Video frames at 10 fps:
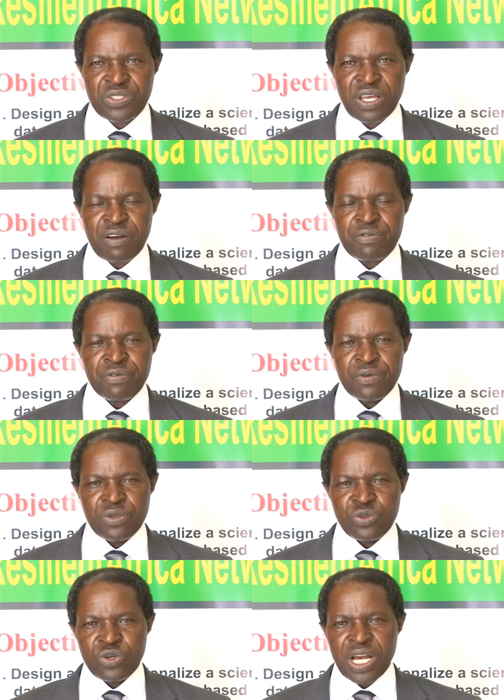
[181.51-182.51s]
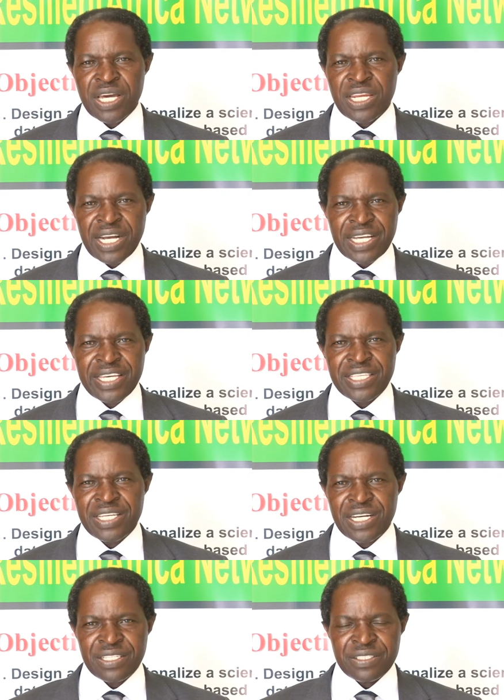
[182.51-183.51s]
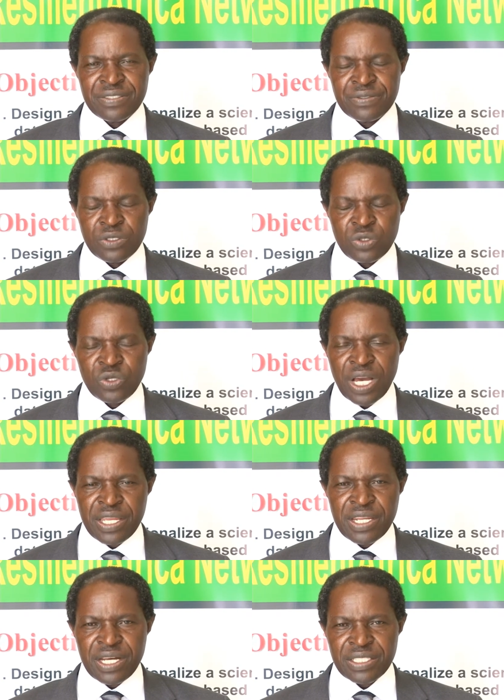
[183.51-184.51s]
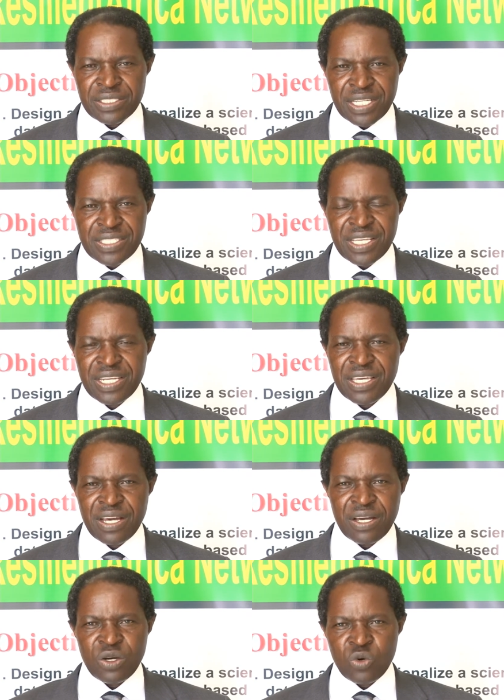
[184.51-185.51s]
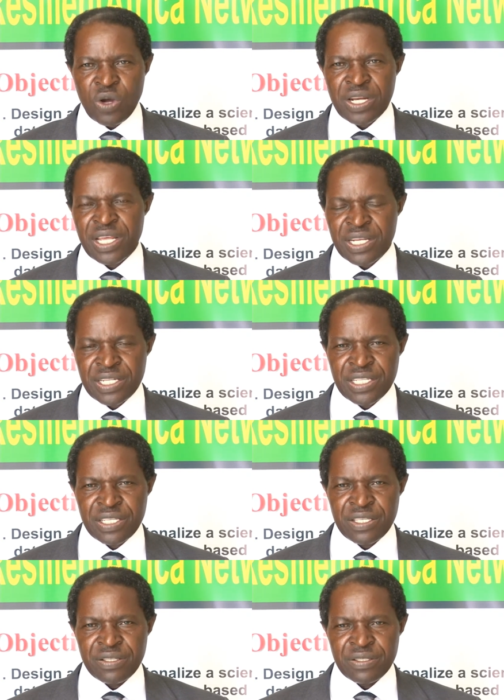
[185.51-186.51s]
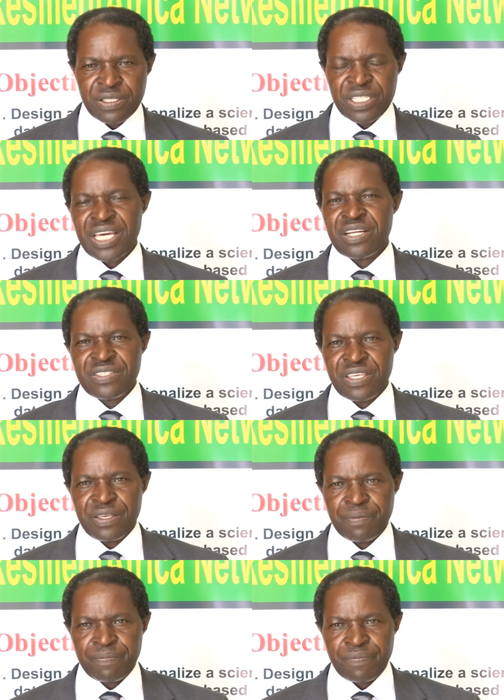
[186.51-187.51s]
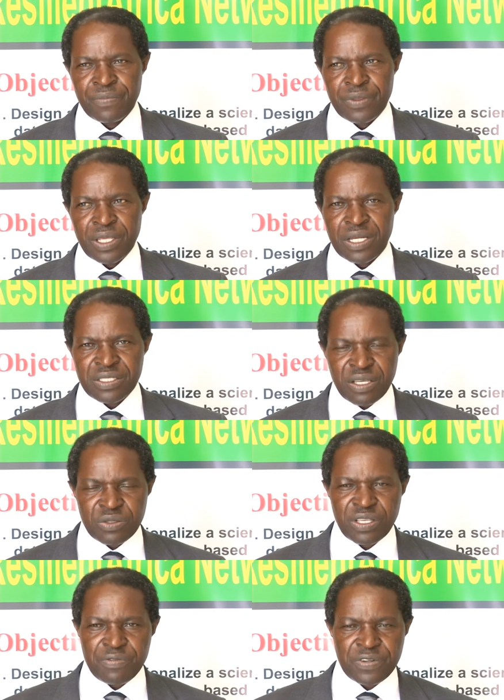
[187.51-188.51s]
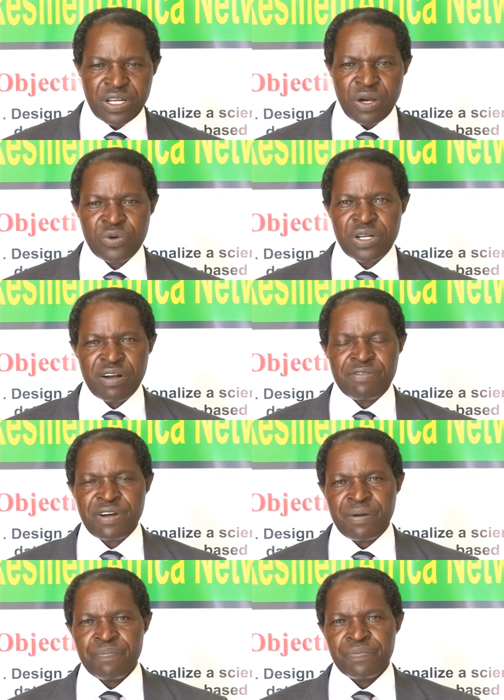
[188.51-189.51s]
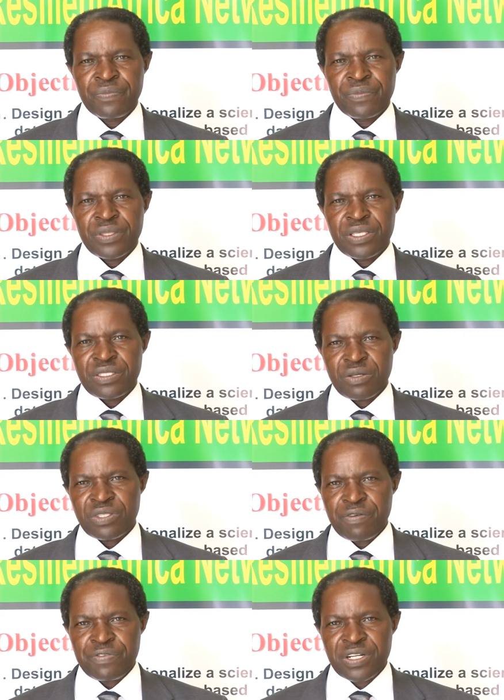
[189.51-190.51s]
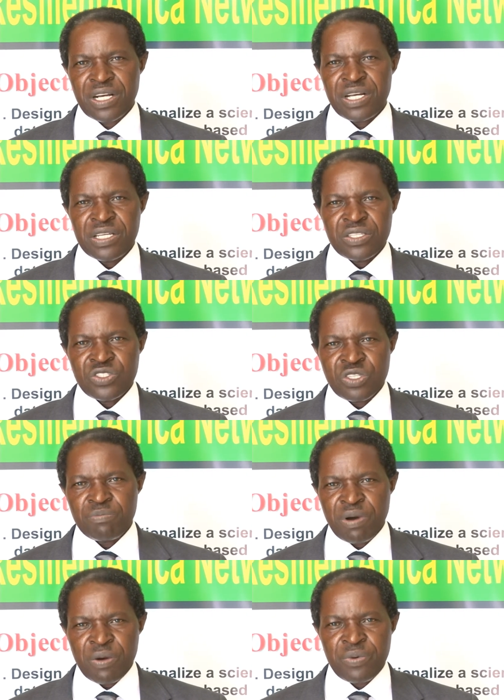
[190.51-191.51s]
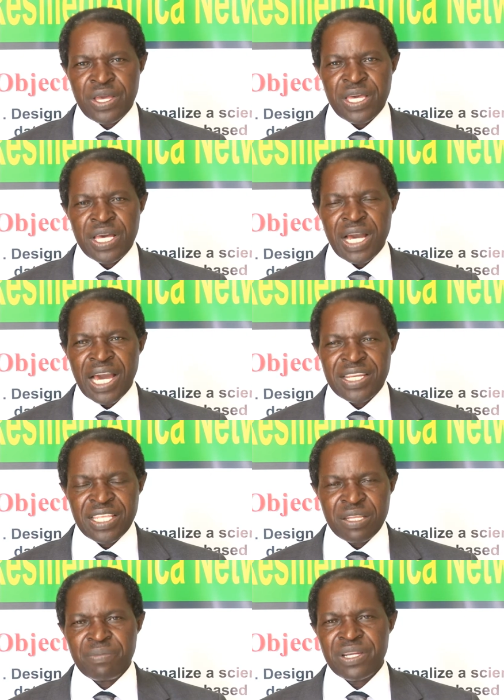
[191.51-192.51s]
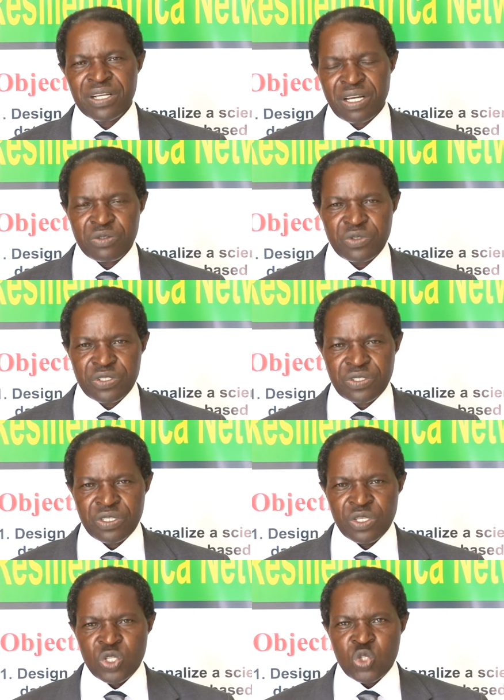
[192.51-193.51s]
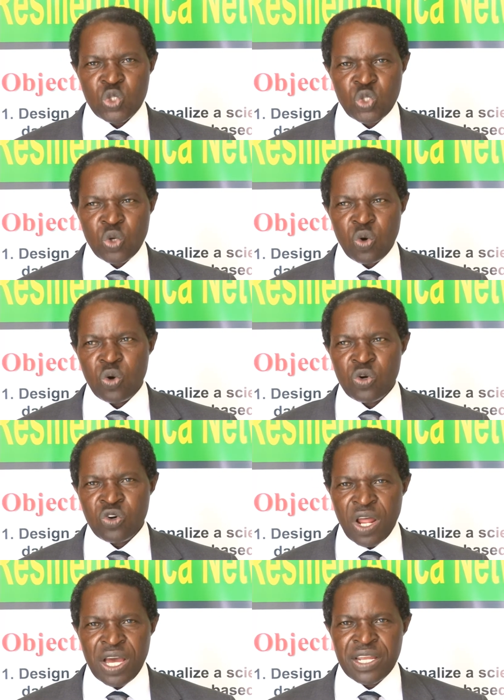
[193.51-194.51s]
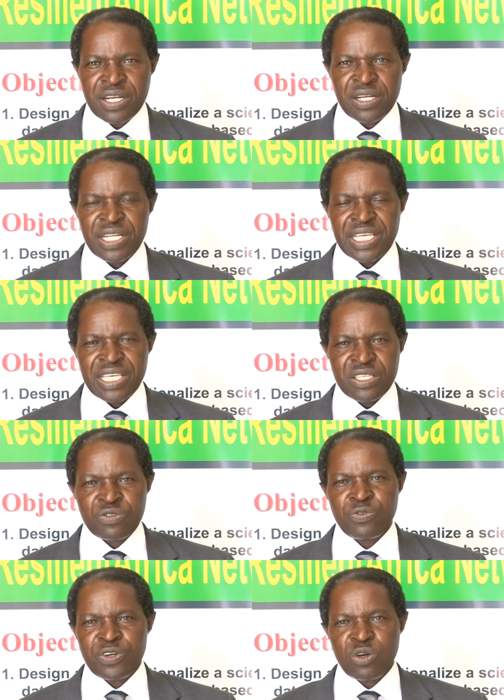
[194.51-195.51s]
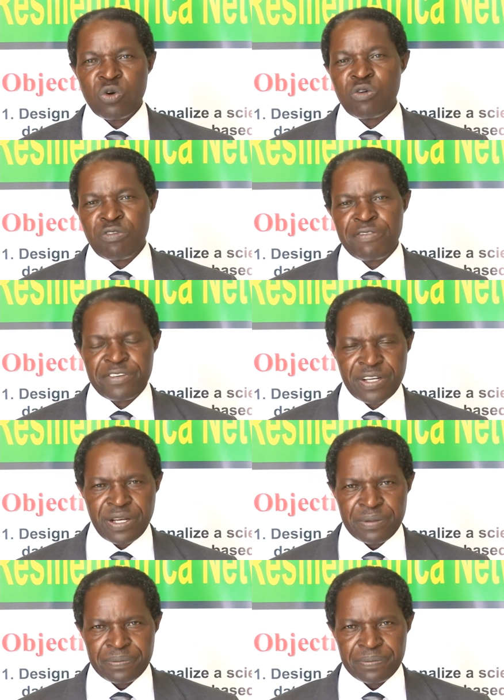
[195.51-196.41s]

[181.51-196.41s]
serve Uganda, Kenya, Uganda, Tanzania, Rwanda, and the DRC. And South Africa will cover South Africa, Zimbabwe, and the neighboring countries. So RAN is for the whole of Africa.